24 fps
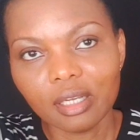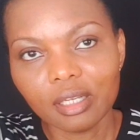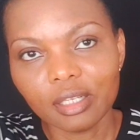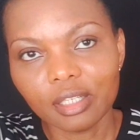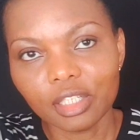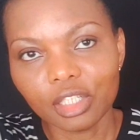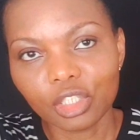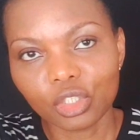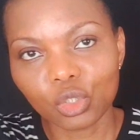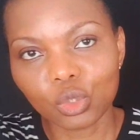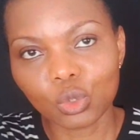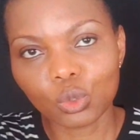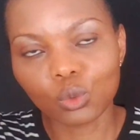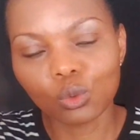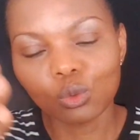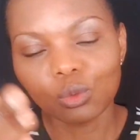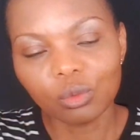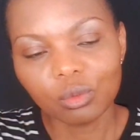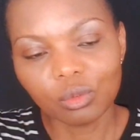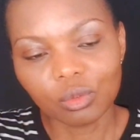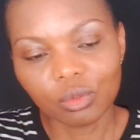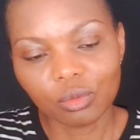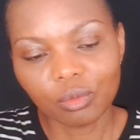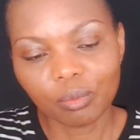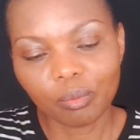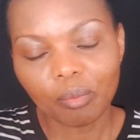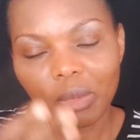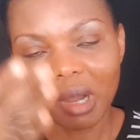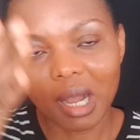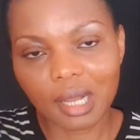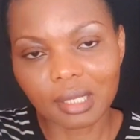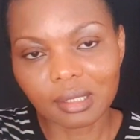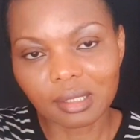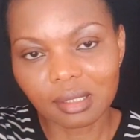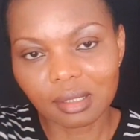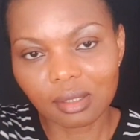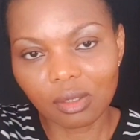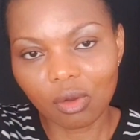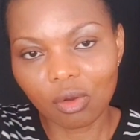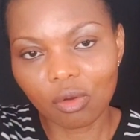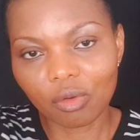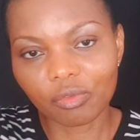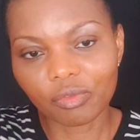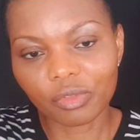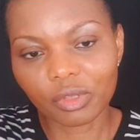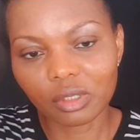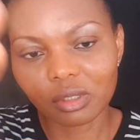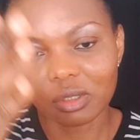the two parts
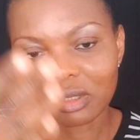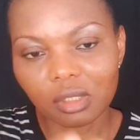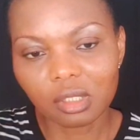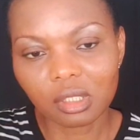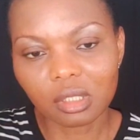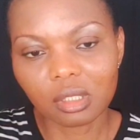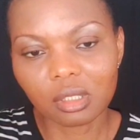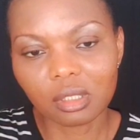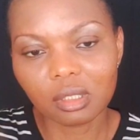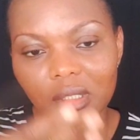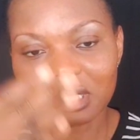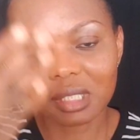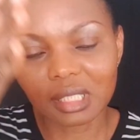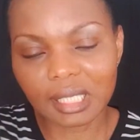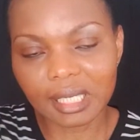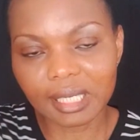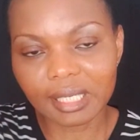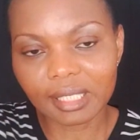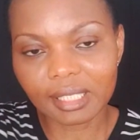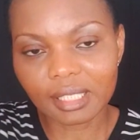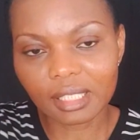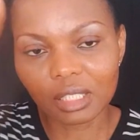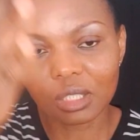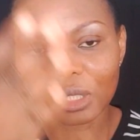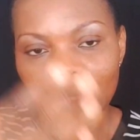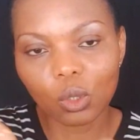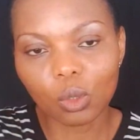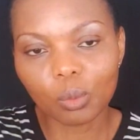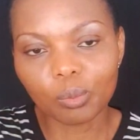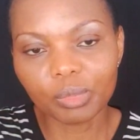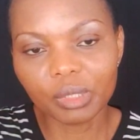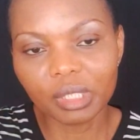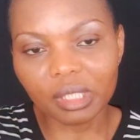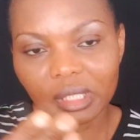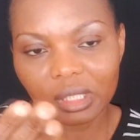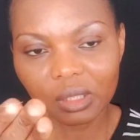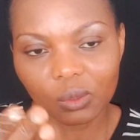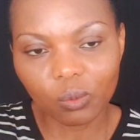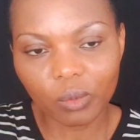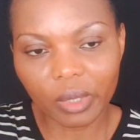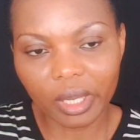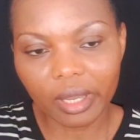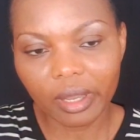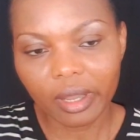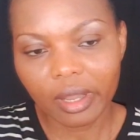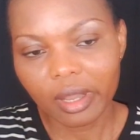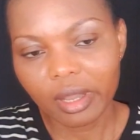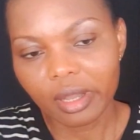of the zinc slope this
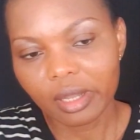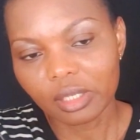way.